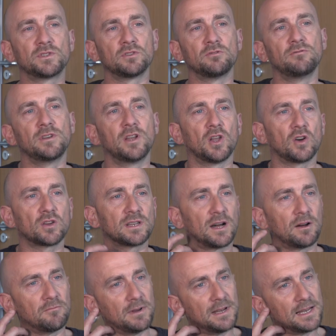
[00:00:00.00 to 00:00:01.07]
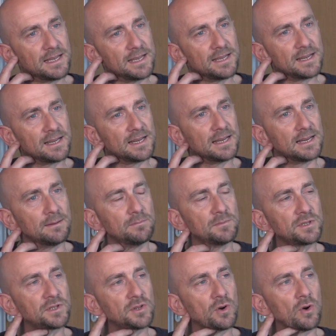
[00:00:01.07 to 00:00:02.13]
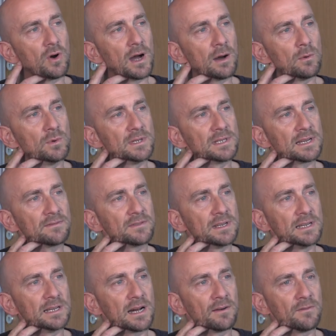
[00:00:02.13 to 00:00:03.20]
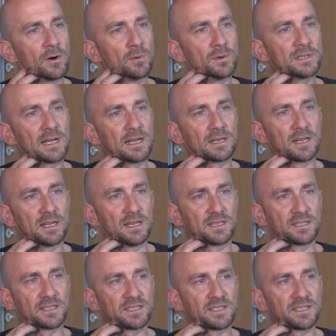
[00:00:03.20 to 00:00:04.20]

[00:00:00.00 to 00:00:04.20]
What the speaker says: during the lockdown really, so I was having, I've always had a